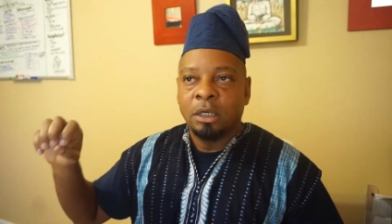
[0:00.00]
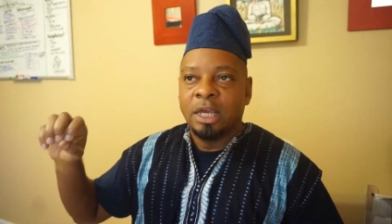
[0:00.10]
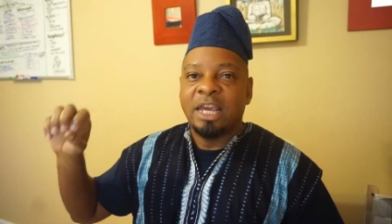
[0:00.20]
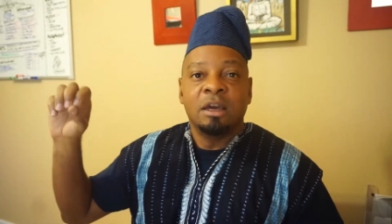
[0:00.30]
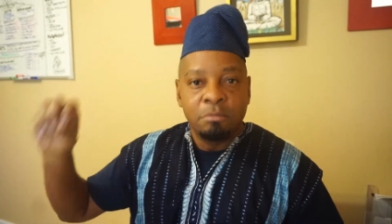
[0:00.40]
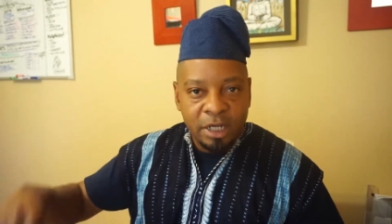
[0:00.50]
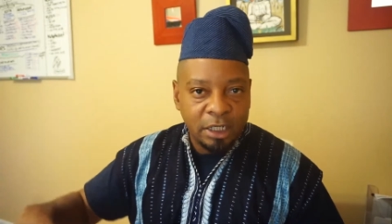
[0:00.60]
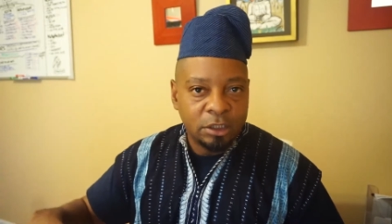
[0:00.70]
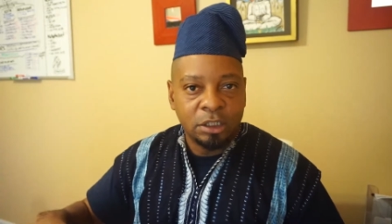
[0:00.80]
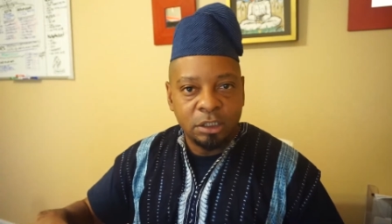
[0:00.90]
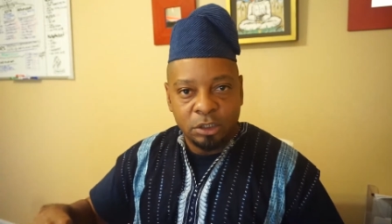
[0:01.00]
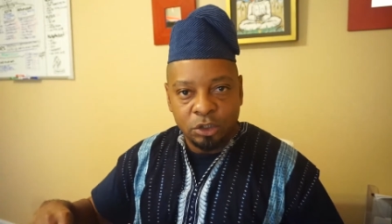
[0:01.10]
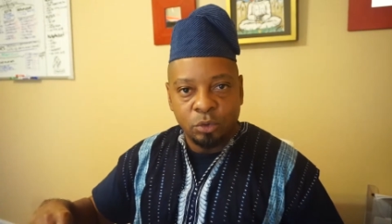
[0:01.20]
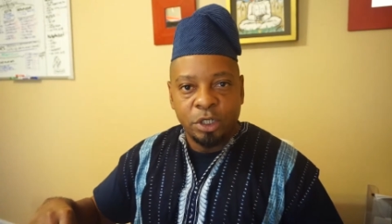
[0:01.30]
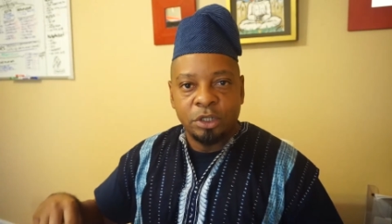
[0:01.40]
and committed to, to
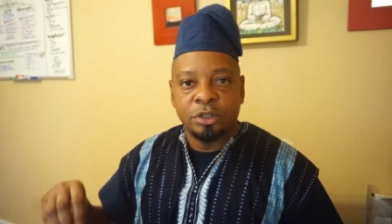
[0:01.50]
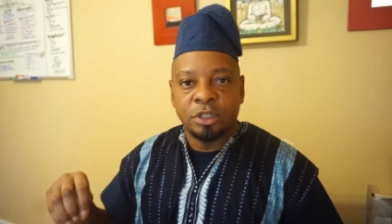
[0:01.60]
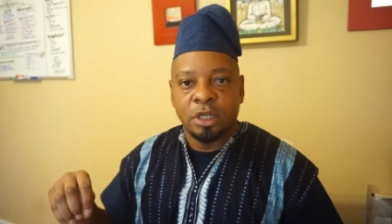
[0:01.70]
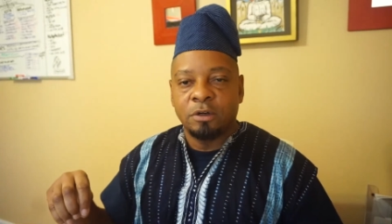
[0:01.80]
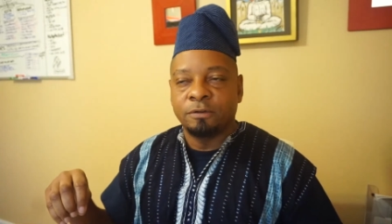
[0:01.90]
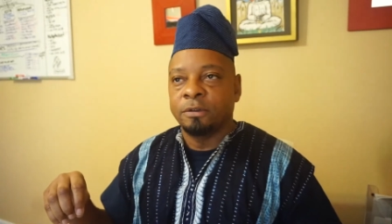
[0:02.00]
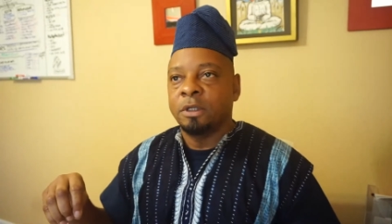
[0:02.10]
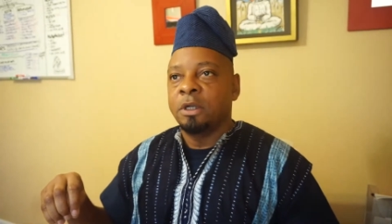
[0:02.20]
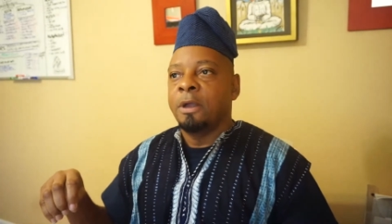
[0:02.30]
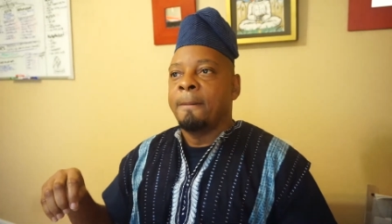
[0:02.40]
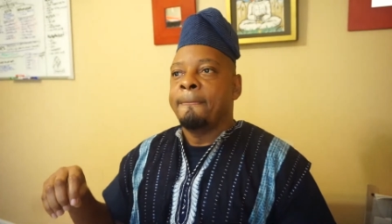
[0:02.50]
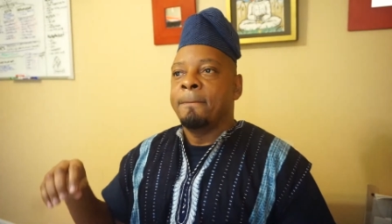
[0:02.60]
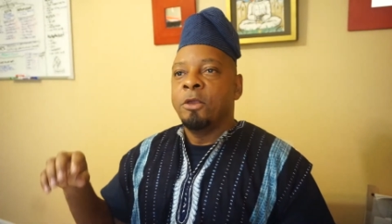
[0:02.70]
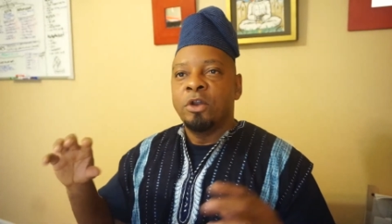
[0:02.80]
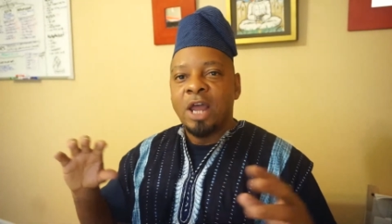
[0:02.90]
doing it yourself,
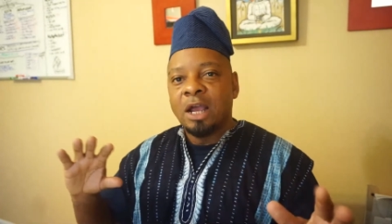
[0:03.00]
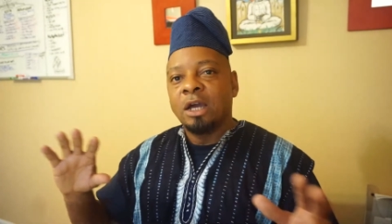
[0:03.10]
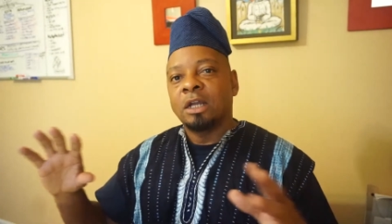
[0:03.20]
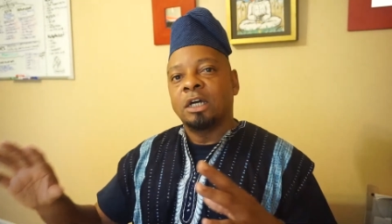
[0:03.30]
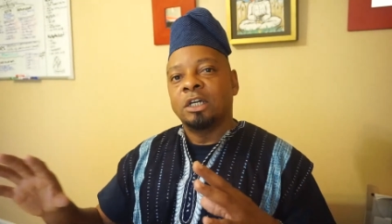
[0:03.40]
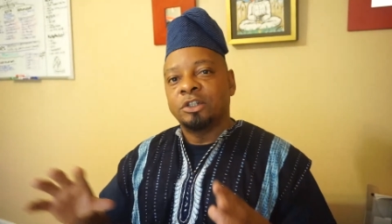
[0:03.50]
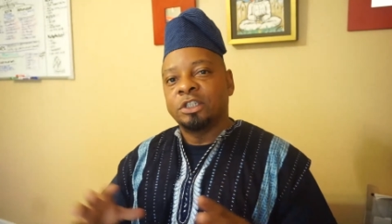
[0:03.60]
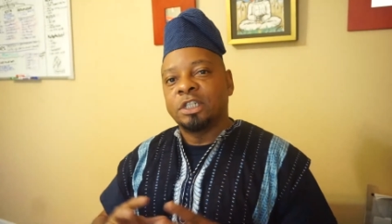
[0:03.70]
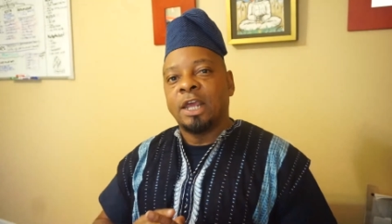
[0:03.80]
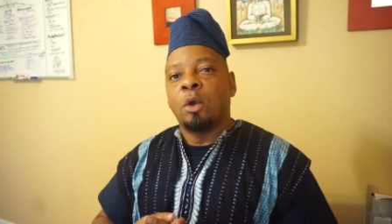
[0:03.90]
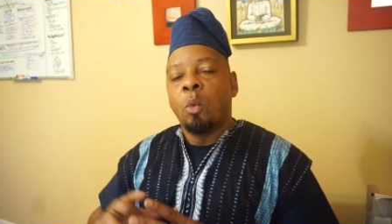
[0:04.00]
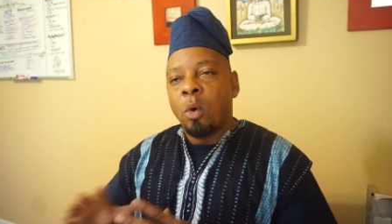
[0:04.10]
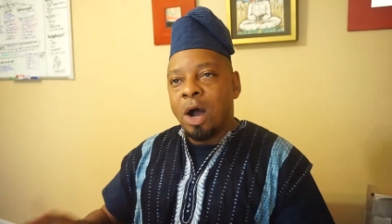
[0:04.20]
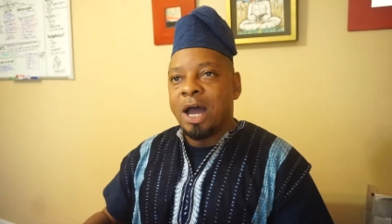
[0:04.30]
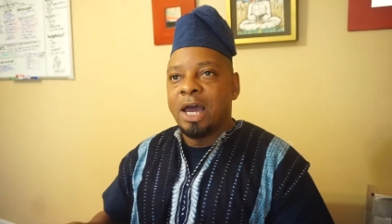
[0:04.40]
you're not going to understand
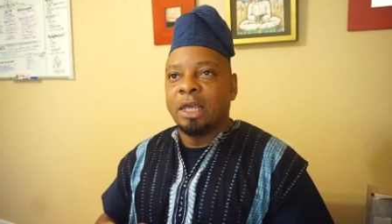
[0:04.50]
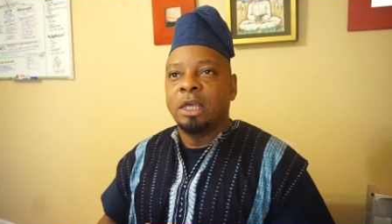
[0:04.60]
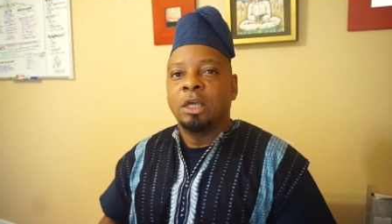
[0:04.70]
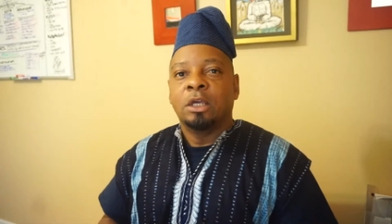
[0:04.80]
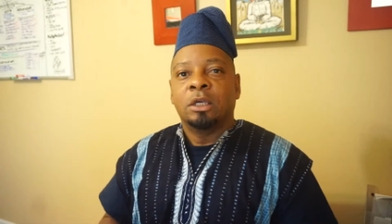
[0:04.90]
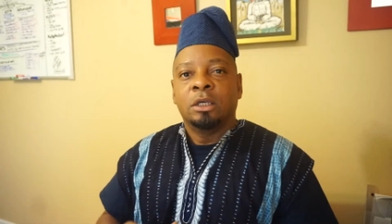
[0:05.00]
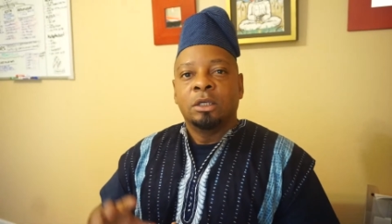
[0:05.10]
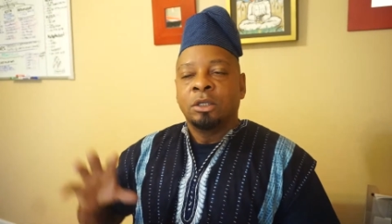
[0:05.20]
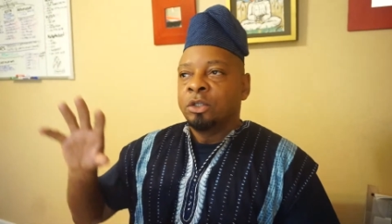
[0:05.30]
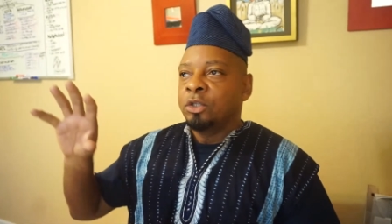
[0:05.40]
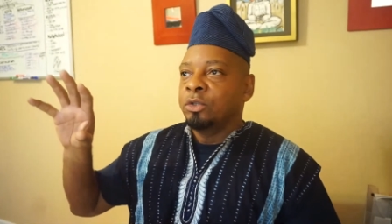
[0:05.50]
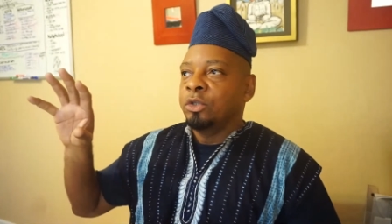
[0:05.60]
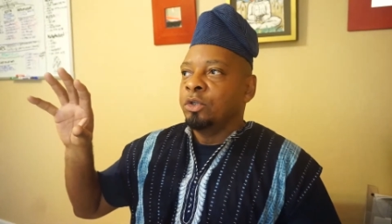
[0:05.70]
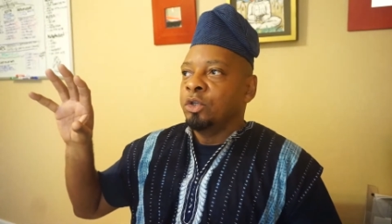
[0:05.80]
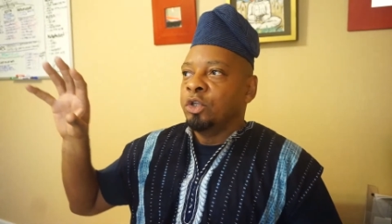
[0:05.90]
why
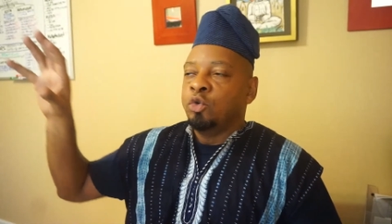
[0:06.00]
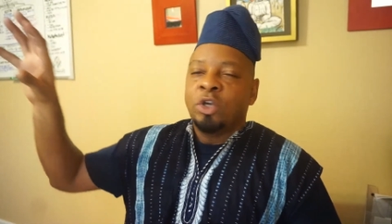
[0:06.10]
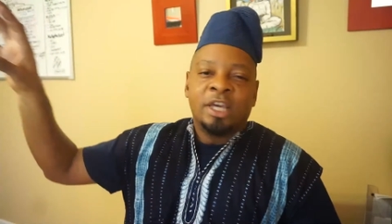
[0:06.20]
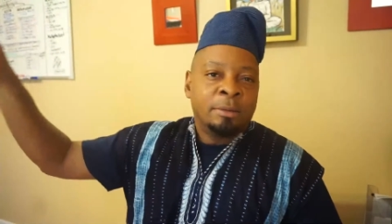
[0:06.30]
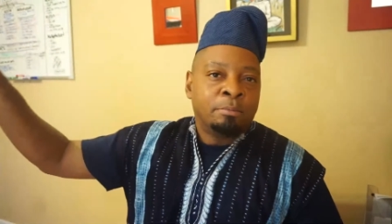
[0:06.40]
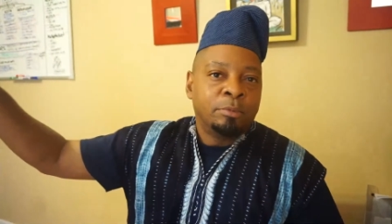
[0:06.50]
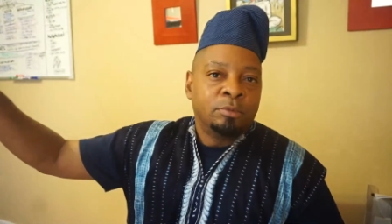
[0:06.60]
you can't